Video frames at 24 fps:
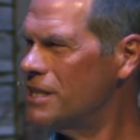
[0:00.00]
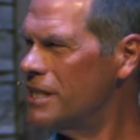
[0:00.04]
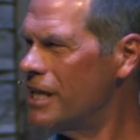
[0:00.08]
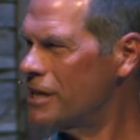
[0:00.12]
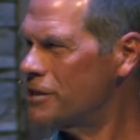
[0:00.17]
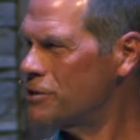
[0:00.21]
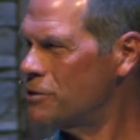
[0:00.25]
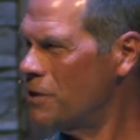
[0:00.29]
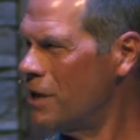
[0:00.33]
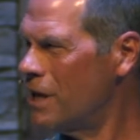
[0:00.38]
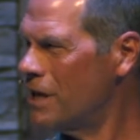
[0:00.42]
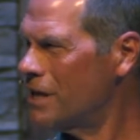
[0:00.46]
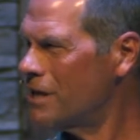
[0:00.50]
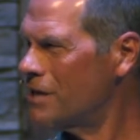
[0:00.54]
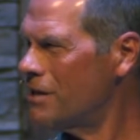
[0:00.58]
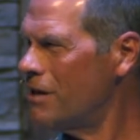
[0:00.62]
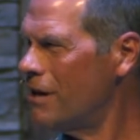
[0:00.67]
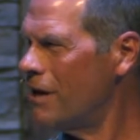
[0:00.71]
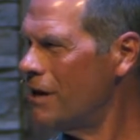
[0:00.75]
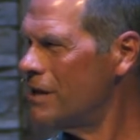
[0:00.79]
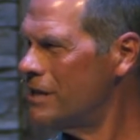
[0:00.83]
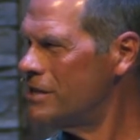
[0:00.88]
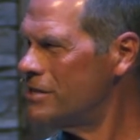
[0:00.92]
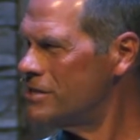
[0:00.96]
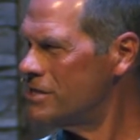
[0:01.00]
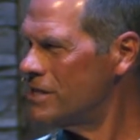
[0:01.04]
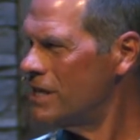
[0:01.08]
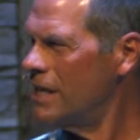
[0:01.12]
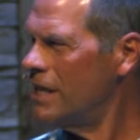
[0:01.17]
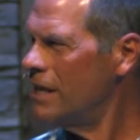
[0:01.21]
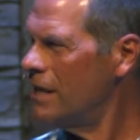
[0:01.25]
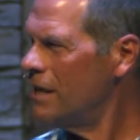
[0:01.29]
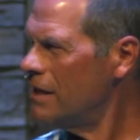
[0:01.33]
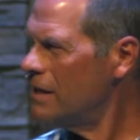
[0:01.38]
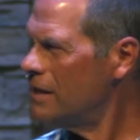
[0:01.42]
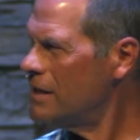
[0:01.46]
electronic cars.
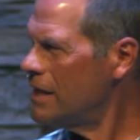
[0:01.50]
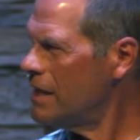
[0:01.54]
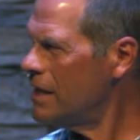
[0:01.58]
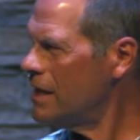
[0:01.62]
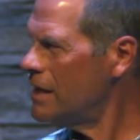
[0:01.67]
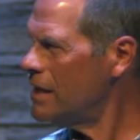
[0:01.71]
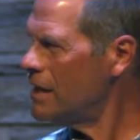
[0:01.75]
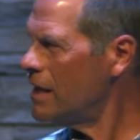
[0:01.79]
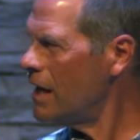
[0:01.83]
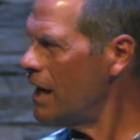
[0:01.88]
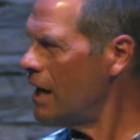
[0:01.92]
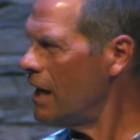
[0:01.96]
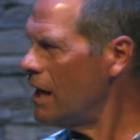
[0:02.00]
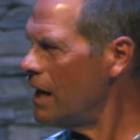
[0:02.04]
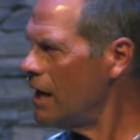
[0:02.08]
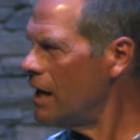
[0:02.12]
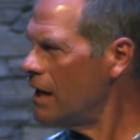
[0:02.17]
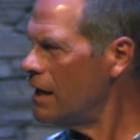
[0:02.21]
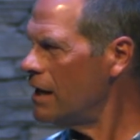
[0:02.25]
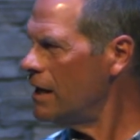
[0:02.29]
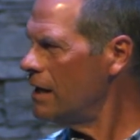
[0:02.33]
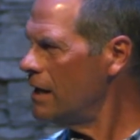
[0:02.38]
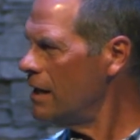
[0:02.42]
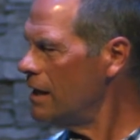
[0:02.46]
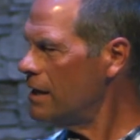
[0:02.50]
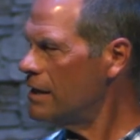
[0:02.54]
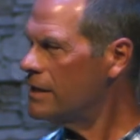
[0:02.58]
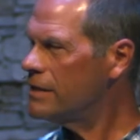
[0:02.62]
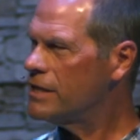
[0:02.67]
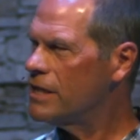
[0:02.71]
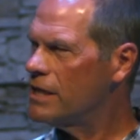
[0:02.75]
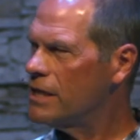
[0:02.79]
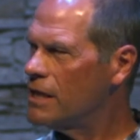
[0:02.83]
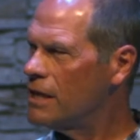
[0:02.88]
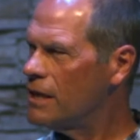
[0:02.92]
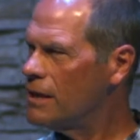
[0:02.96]
The, uh,
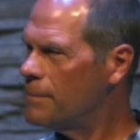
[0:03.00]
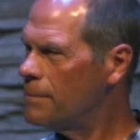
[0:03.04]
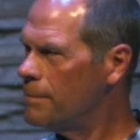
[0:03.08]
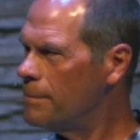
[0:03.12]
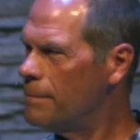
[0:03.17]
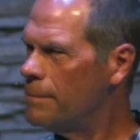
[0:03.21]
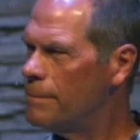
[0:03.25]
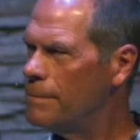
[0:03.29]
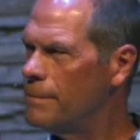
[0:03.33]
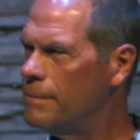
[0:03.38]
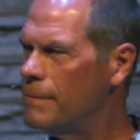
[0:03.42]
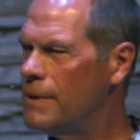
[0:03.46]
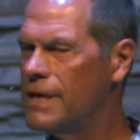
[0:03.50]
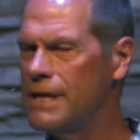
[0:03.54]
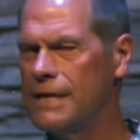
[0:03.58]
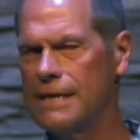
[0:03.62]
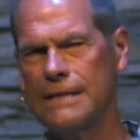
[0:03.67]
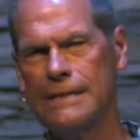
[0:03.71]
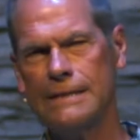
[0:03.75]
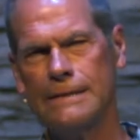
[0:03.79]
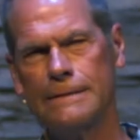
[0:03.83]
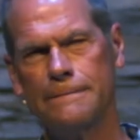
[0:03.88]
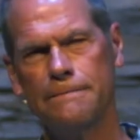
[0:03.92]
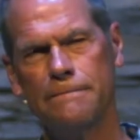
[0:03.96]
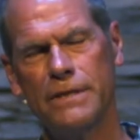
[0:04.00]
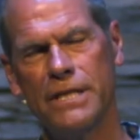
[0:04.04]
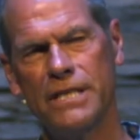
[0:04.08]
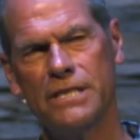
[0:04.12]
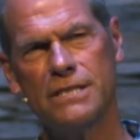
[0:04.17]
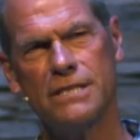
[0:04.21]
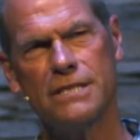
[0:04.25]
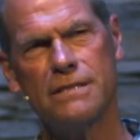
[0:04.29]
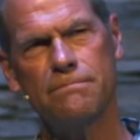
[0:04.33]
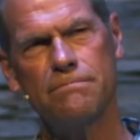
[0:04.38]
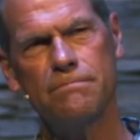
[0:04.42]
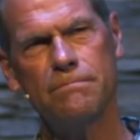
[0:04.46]
the, uh,
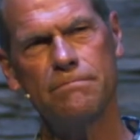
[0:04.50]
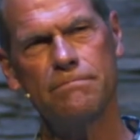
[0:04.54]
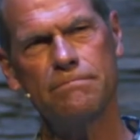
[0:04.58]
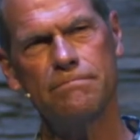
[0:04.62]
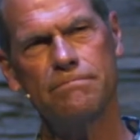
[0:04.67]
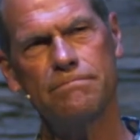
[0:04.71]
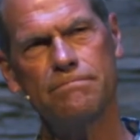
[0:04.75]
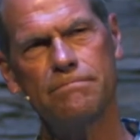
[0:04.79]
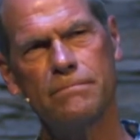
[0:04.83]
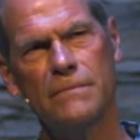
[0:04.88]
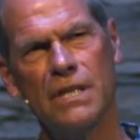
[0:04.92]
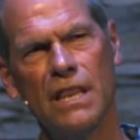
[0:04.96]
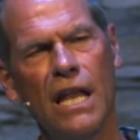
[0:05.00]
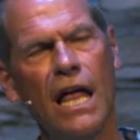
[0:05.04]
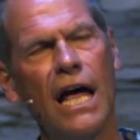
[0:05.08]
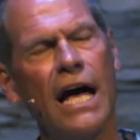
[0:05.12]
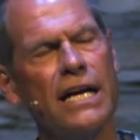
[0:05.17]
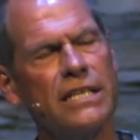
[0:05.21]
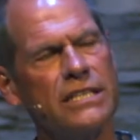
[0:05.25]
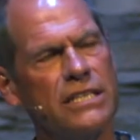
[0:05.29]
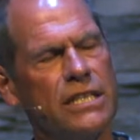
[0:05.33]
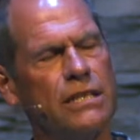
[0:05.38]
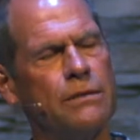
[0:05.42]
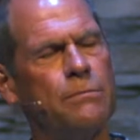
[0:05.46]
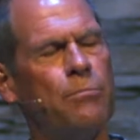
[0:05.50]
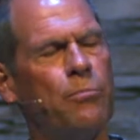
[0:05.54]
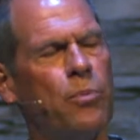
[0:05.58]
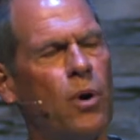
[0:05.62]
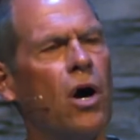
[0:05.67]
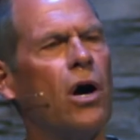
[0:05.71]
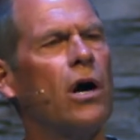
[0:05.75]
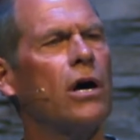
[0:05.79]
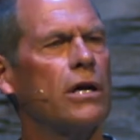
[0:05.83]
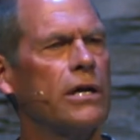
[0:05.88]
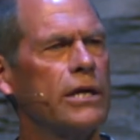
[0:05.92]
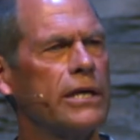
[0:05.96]
it's locked in
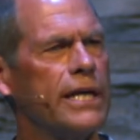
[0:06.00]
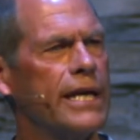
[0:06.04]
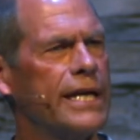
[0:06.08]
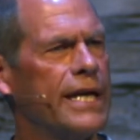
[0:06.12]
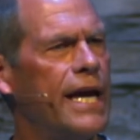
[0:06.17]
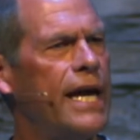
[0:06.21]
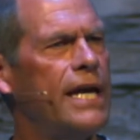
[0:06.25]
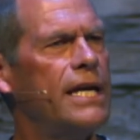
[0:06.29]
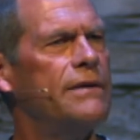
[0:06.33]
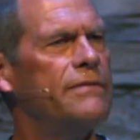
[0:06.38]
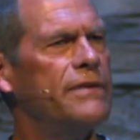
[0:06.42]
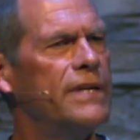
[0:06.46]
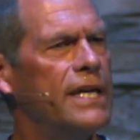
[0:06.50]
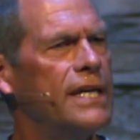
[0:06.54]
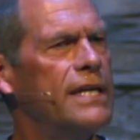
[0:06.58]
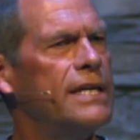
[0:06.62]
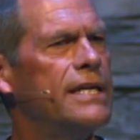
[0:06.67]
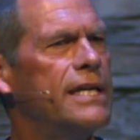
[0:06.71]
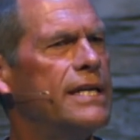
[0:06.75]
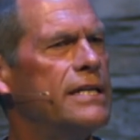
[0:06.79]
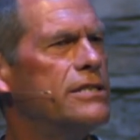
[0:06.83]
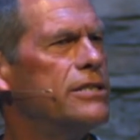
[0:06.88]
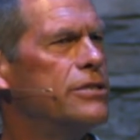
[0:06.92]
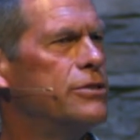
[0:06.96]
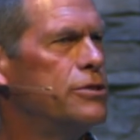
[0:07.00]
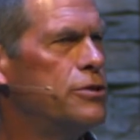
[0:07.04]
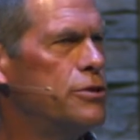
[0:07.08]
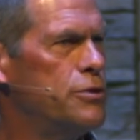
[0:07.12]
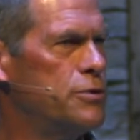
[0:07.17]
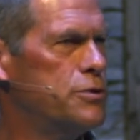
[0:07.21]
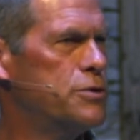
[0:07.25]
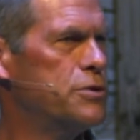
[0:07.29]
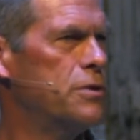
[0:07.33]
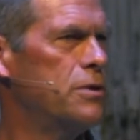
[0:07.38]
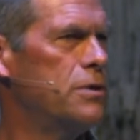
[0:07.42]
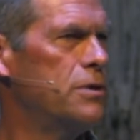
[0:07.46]
park. I can't even get it into
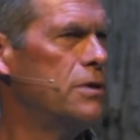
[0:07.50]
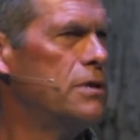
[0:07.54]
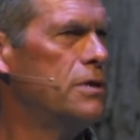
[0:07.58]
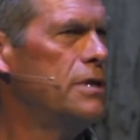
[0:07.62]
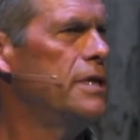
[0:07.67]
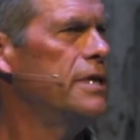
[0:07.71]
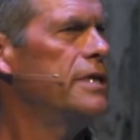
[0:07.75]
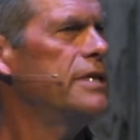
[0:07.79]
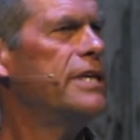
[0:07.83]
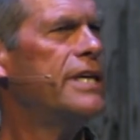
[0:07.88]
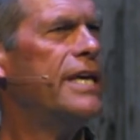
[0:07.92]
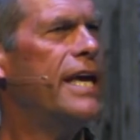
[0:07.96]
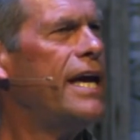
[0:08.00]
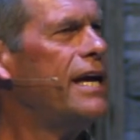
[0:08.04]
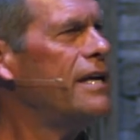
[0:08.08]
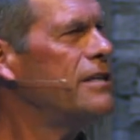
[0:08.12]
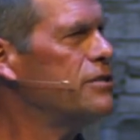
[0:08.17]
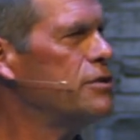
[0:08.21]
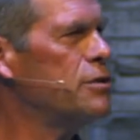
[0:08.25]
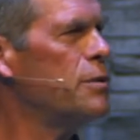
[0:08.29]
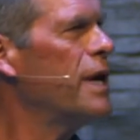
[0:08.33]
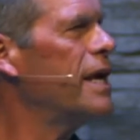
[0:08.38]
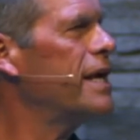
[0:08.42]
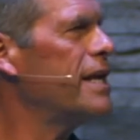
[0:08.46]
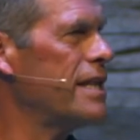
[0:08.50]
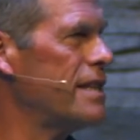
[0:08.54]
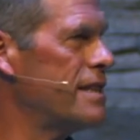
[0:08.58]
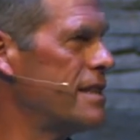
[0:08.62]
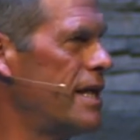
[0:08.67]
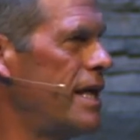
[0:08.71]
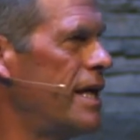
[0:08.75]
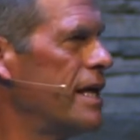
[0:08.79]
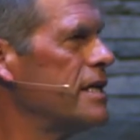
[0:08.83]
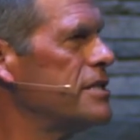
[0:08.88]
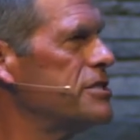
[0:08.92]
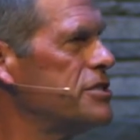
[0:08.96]
neutral. You can't do
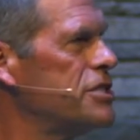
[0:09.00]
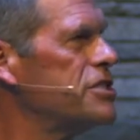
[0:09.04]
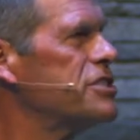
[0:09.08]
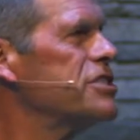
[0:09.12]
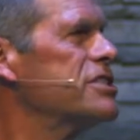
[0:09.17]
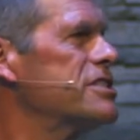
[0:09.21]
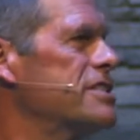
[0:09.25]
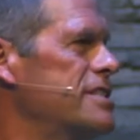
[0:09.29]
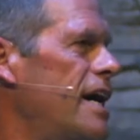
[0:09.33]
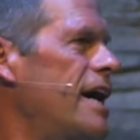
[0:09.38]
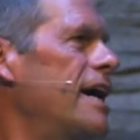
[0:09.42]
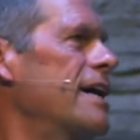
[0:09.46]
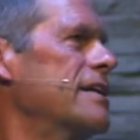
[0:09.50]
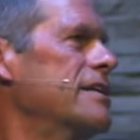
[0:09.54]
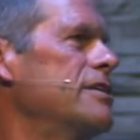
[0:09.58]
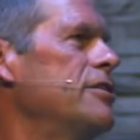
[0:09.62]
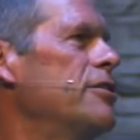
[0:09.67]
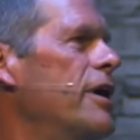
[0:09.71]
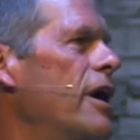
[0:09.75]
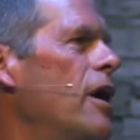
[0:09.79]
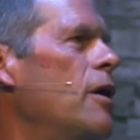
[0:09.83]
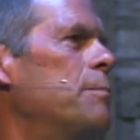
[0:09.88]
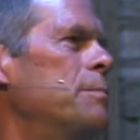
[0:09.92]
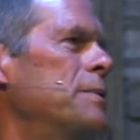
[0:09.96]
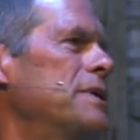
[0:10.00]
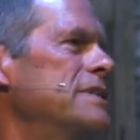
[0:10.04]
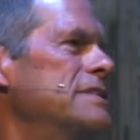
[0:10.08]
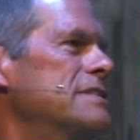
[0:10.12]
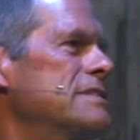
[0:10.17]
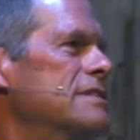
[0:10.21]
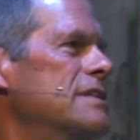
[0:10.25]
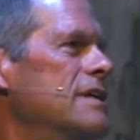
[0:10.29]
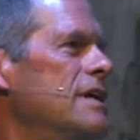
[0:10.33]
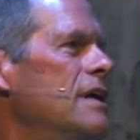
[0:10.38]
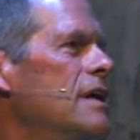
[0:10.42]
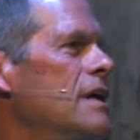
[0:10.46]
anything. It's just stuck. You're
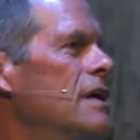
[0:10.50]
helpless.